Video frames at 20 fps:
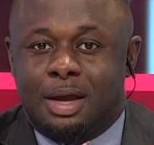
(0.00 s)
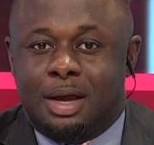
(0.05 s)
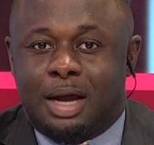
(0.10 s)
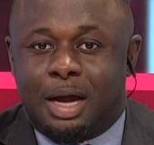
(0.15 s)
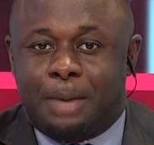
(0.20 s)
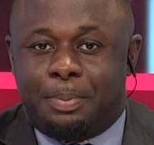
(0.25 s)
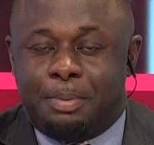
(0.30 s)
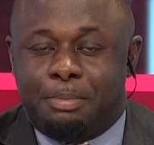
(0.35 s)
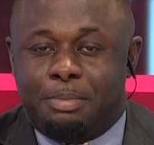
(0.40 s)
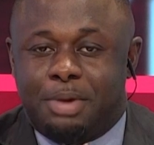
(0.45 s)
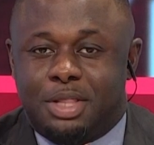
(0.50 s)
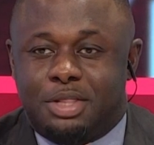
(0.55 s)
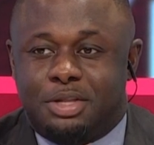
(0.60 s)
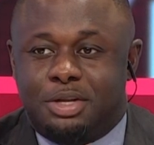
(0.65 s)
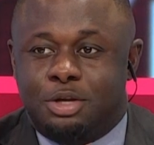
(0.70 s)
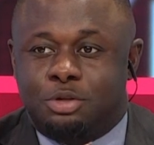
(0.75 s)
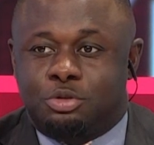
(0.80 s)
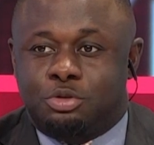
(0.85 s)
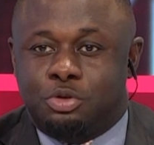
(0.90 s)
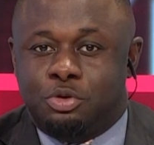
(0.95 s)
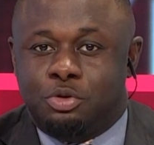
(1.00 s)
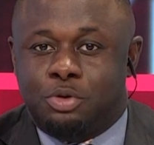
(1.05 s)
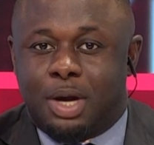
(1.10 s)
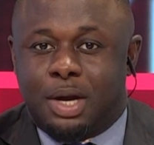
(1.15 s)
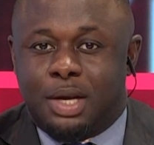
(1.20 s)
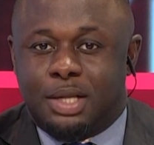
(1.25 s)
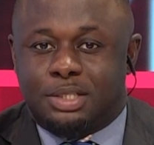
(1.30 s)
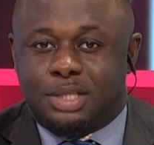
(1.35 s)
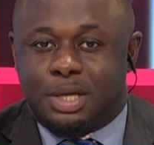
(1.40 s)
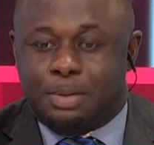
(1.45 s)
Happy birthday to you,
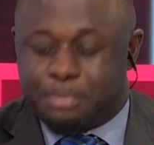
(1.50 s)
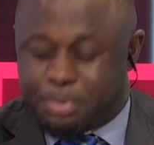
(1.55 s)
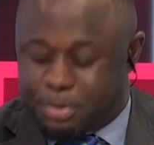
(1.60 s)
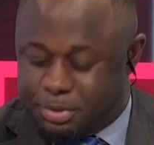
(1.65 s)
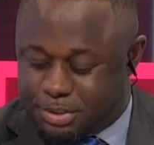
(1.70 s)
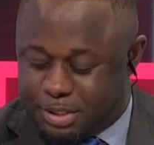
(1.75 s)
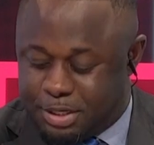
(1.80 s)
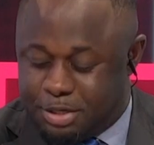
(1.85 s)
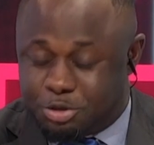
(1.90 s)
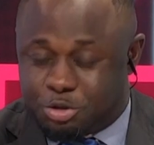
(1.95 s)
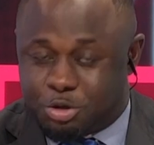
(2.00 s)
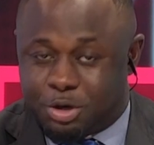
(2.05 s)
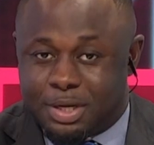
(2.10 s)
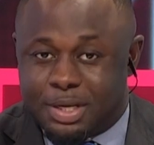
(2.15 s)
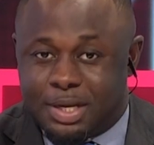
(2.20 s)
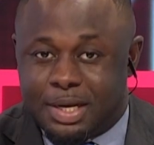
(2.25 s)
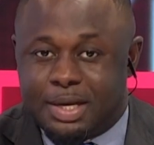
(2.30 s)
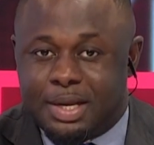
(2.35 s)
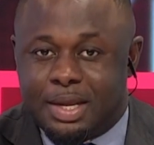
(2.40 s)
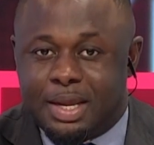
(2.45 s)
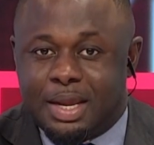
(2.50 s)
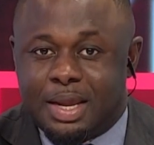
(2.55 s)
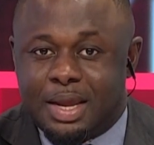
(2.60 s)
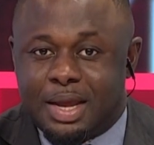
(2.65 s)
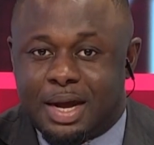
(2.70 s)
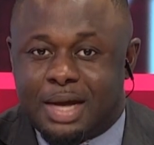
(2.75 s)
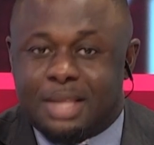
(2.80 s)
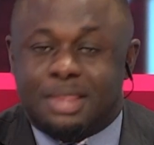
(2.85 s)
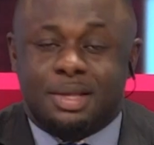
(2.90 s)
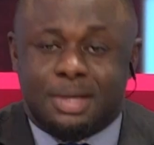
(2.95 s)
Anita Amponsa. Enjoy the day.
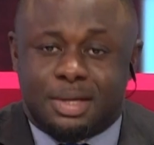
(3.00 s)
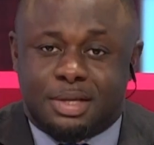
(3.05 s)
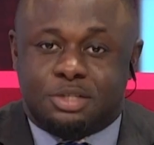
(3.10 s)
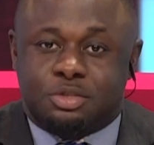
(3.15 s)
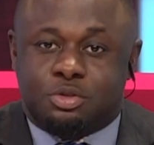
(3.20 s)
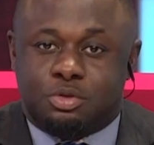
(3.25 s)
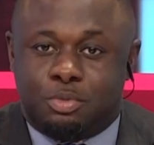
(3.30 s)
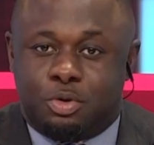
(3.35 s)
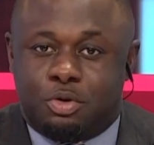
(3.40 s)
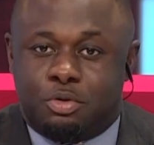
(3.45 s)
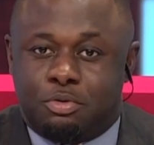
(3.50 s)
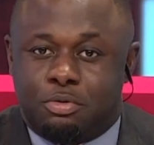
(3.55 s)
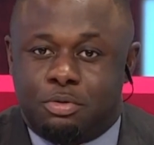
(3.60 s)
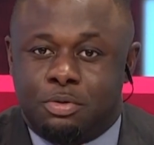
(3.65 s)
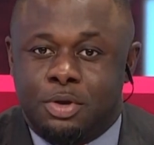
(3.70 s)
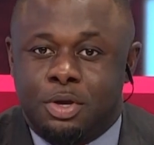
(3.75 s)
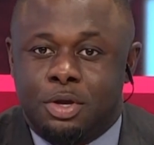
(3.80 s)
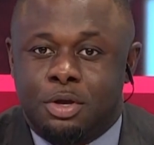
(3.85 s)
I think it's tomorrow.